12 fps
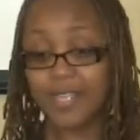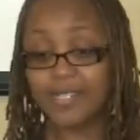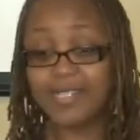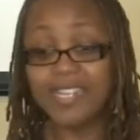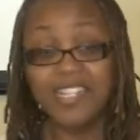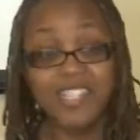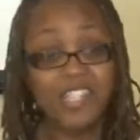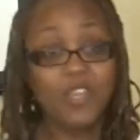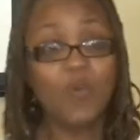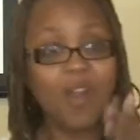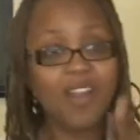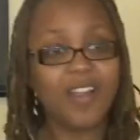since
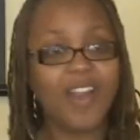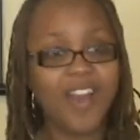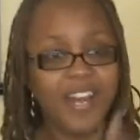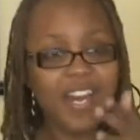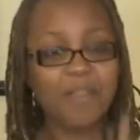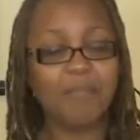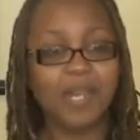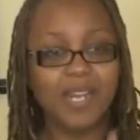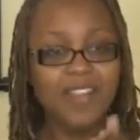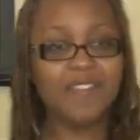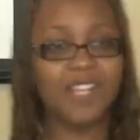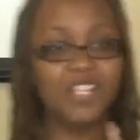you are God and I
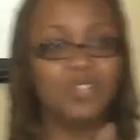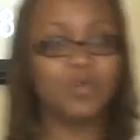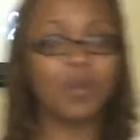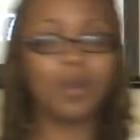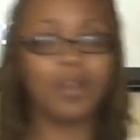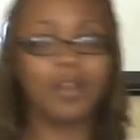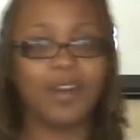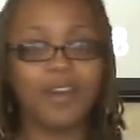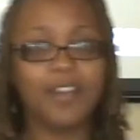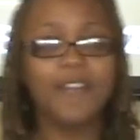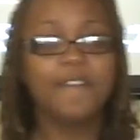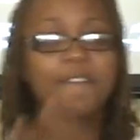believe that you are
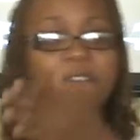God,